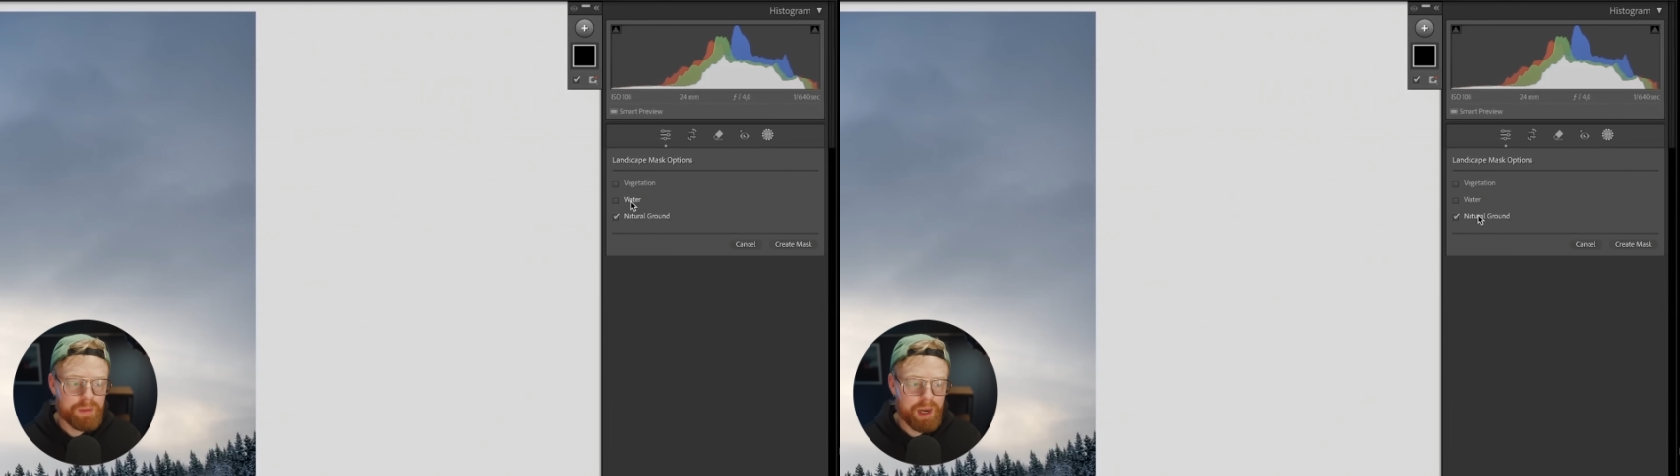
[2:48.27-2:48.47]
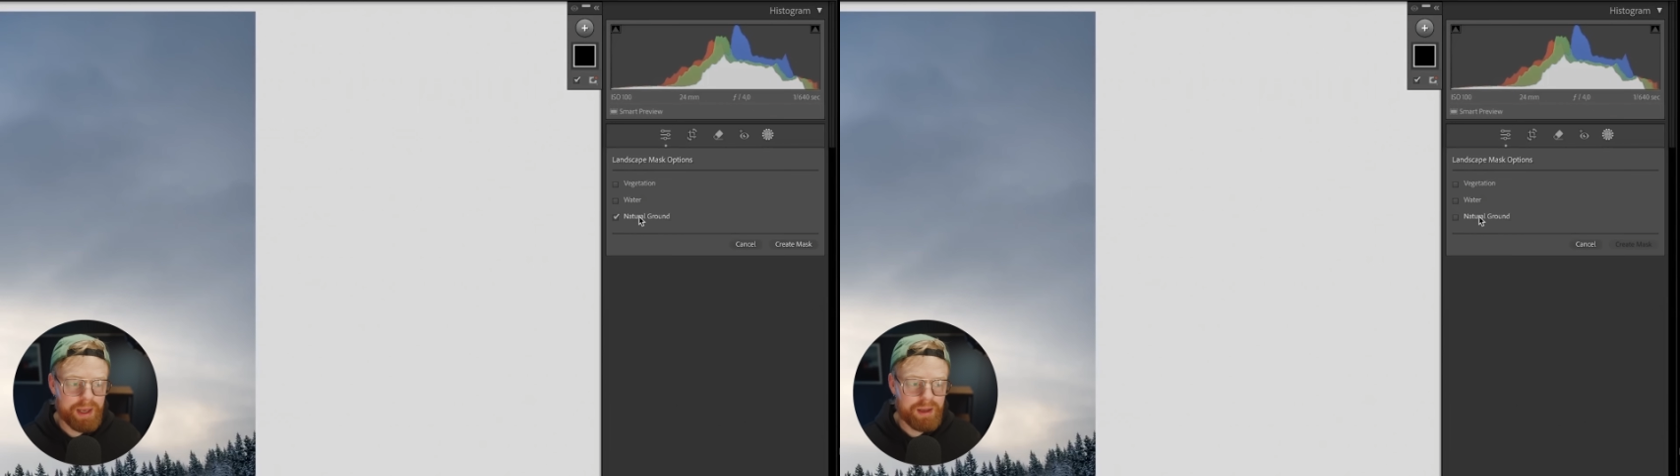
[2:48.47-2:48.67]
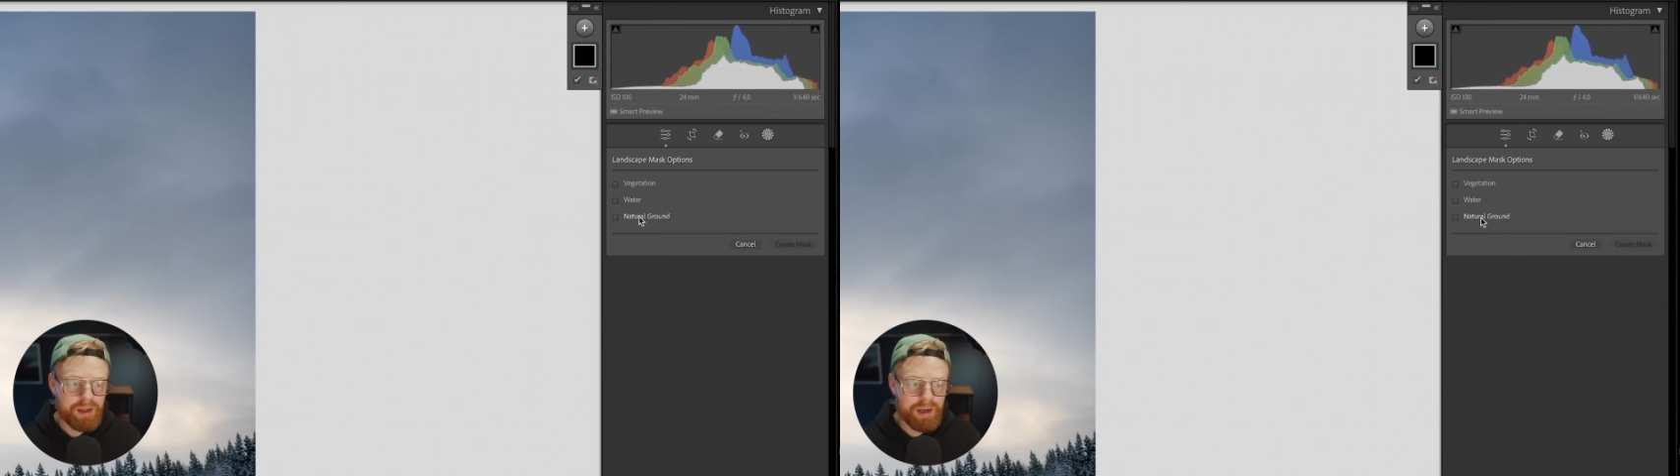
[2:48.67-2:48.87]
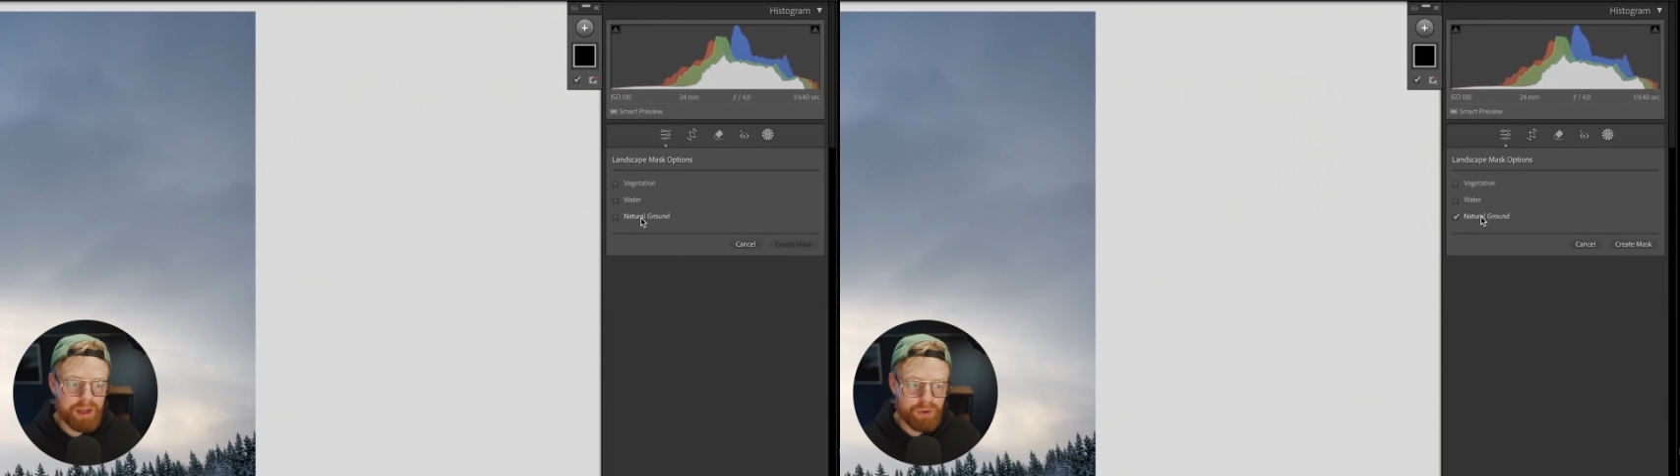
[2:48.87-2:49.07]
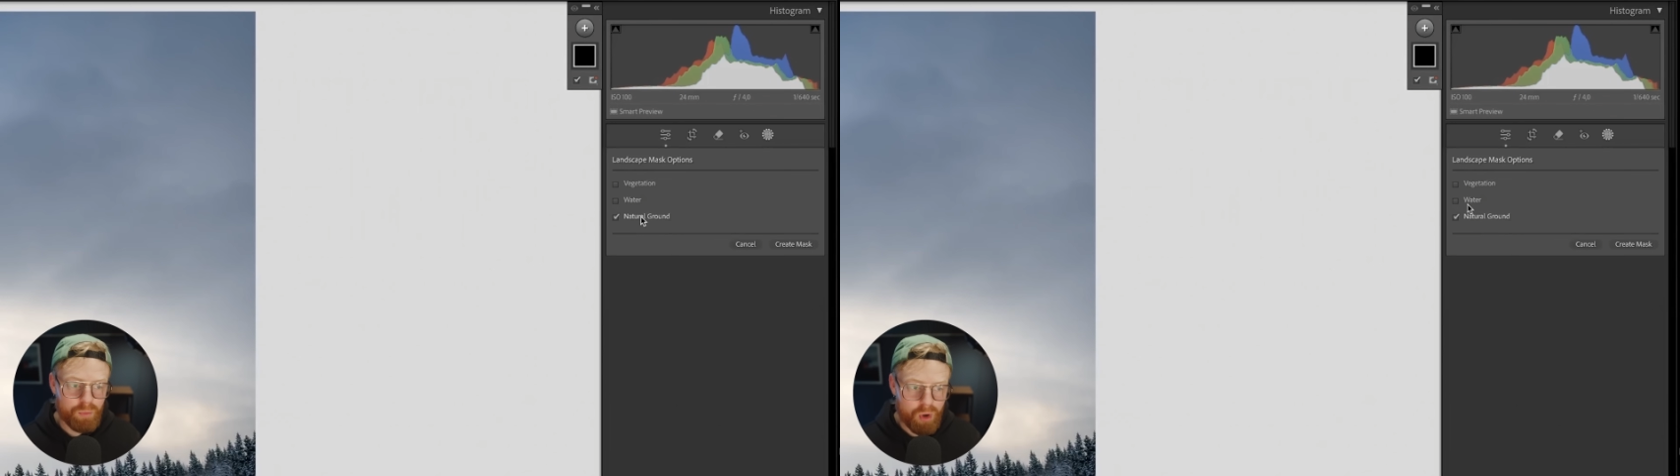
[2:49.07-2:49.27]
like
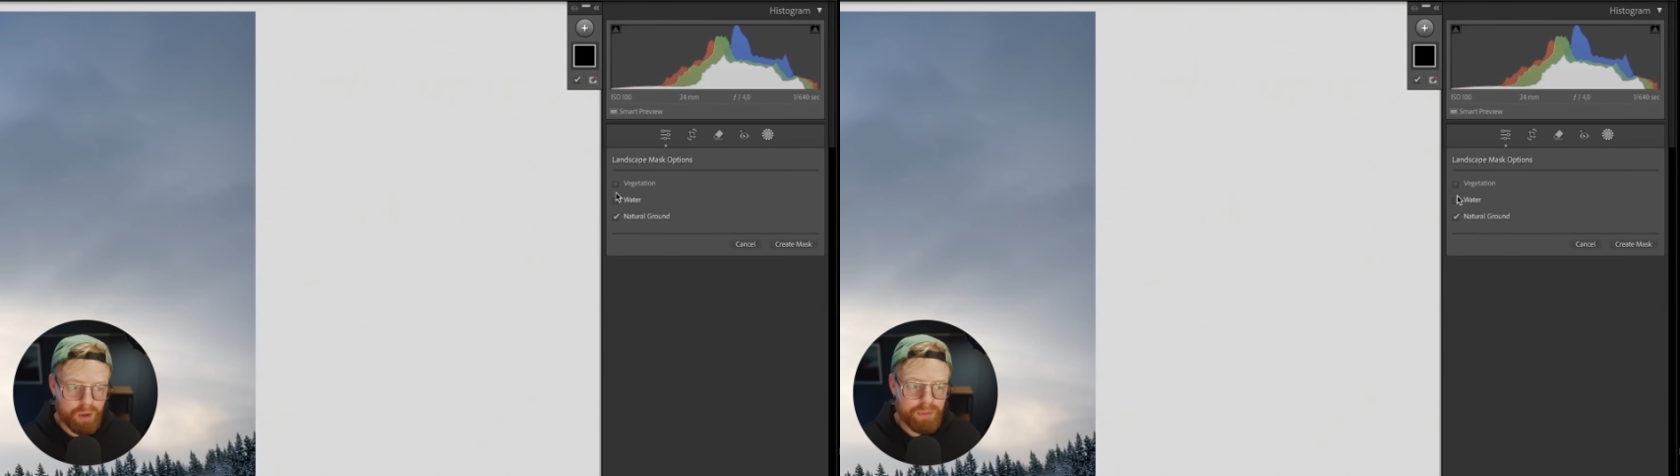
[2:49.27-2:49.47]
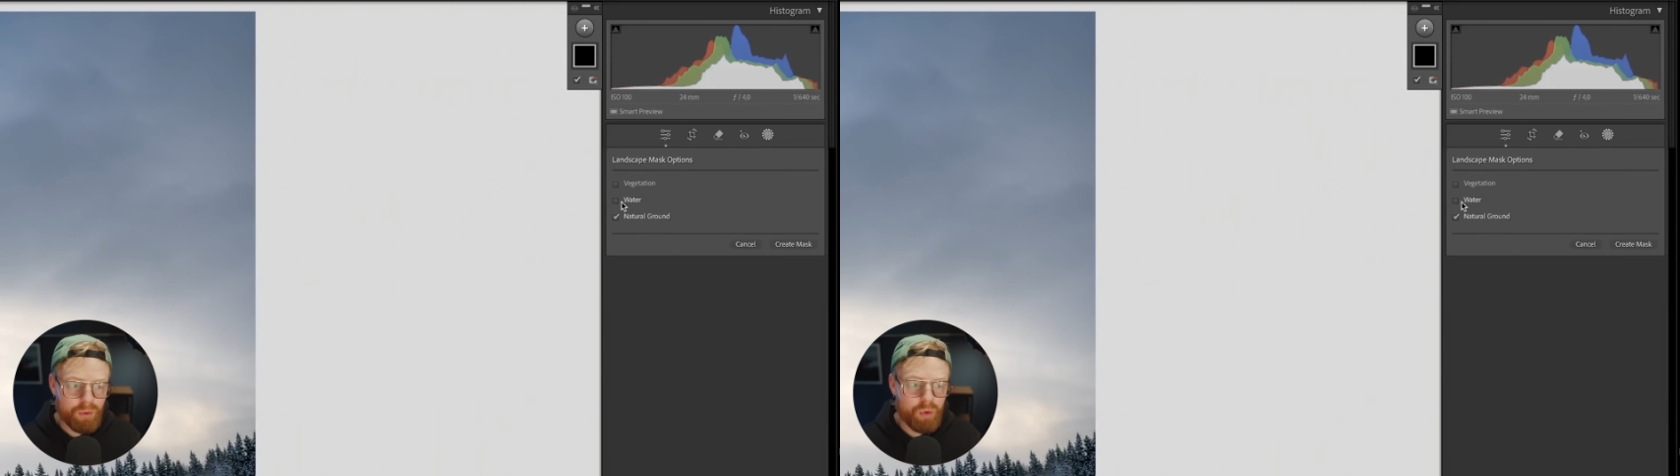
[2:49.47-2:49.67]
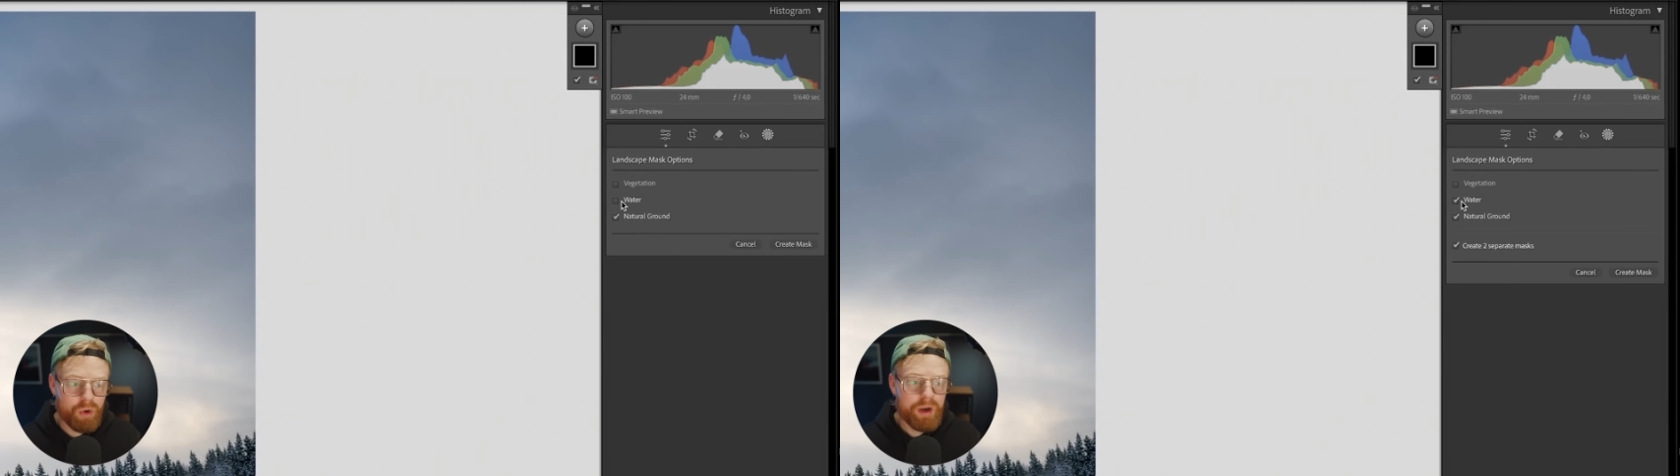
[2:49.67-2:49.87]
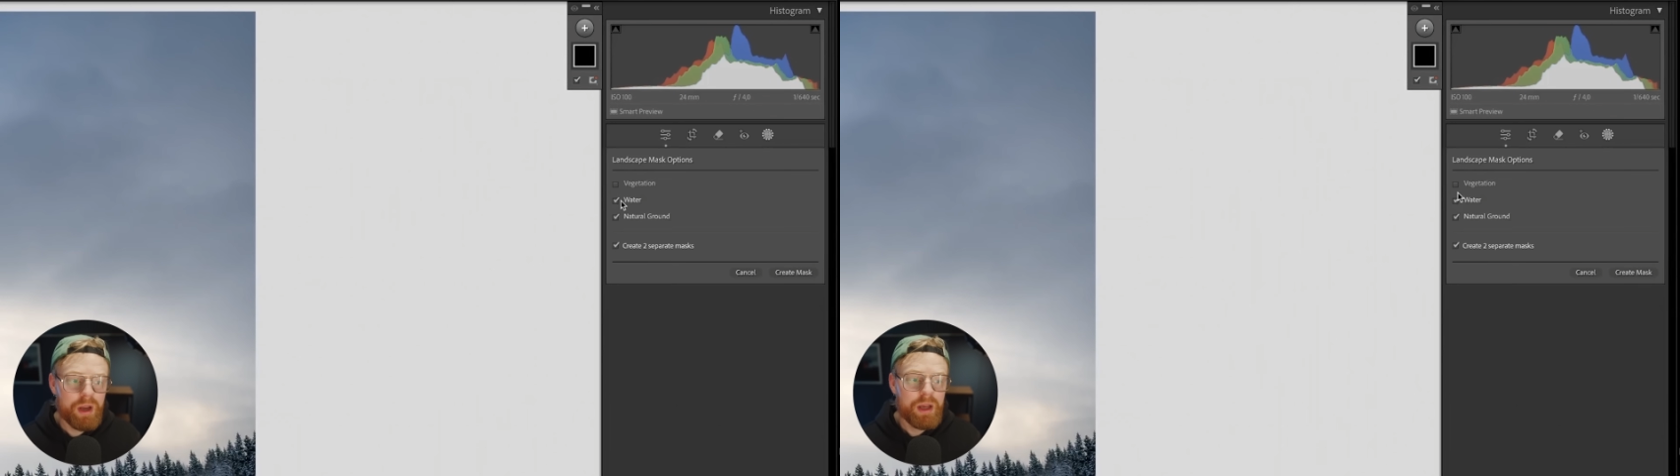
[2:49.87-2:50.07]
click on one, or